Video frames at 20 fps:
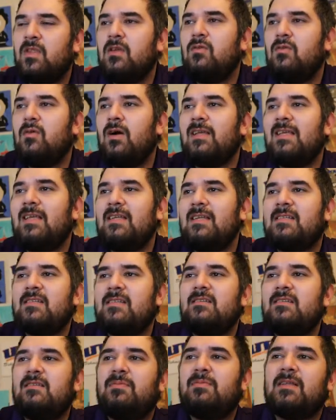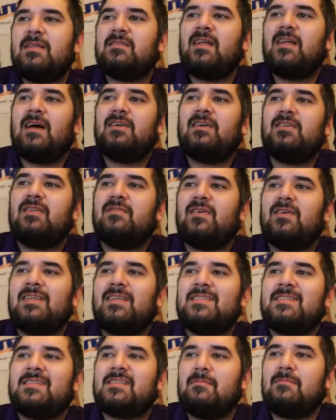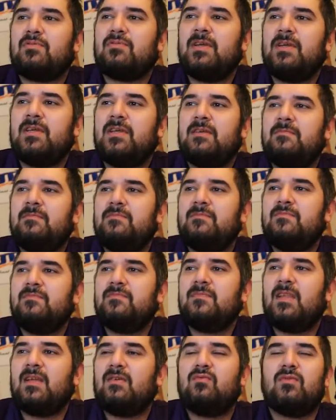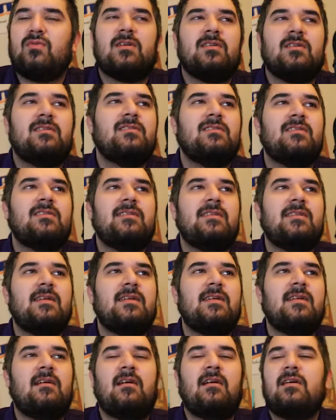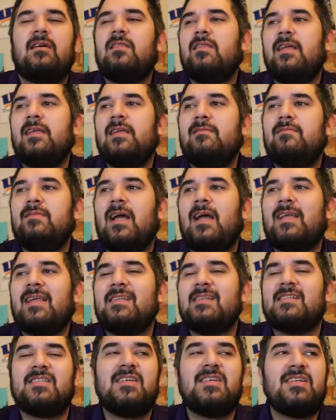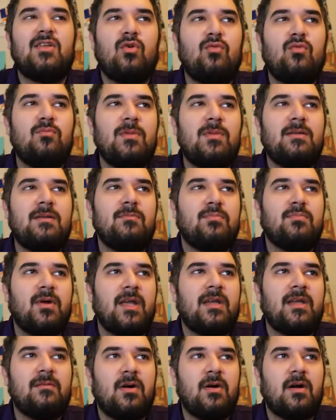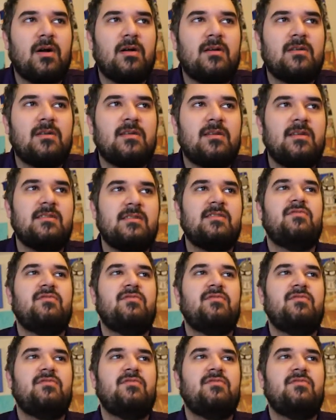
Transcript: I guess it depends on how you define separate. Like I guess they don't mean break apart, because if